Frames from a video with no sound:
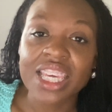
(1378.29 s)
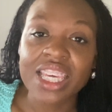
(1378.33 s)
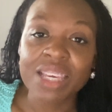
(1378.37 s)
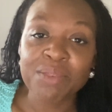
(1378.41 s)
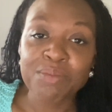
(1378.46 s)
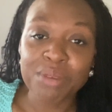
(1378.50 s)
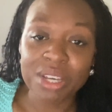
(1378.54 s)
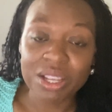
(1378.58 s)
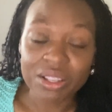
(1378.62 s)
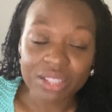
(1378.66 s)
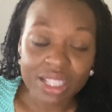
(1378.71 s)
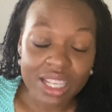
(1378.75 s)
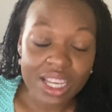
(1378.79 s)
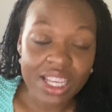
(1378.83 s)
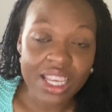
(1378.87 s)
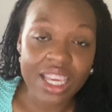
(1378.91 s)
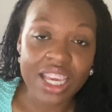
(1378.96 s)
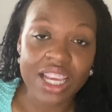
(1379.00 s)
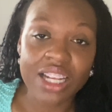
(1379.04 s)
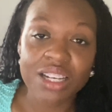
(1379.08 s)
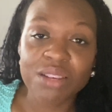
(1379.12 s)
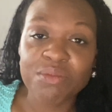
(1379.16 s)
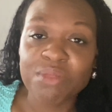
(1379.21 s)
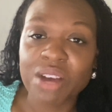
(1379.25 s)
building
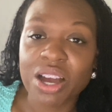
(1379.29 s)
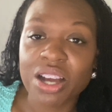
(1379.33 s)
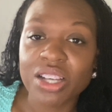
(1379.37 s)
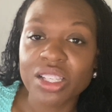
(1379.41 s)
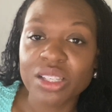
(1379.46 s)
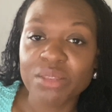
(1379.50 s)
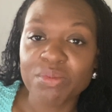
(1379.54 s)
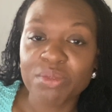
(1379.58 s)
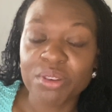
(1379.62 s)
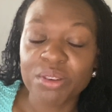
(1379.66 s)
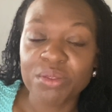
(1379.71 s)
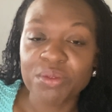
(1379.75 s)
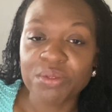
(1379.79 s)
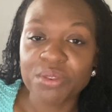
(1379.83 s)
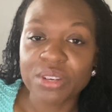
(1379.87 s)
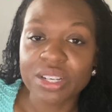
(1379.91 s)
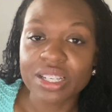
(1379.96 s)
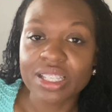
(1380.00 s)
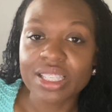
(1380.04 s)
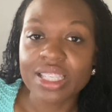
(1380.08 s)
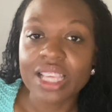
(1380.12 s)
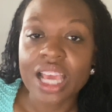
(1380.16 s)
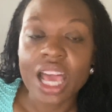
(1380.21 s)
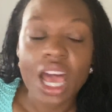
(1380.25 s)
Kingdom
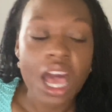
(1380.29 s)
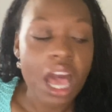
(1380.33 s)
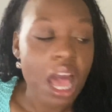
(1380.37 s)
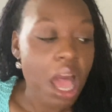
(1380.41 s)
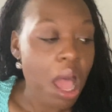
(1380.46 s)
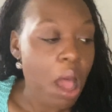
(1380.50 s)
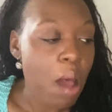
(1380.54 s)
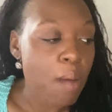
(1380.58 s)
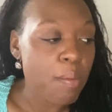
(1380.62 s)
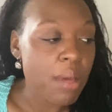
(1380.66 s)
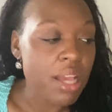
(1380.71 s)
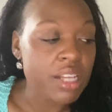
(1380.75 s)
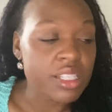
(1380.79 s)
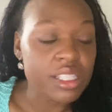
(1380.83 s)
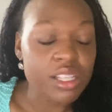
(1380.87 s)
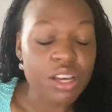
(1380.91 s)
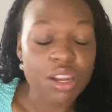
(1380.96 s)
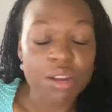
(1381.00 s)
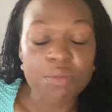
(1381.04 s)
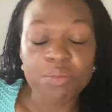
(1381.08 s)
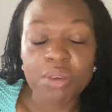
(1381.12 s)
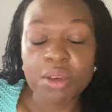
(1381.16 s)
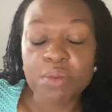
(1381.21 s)
Entrepreneurs. It's going to be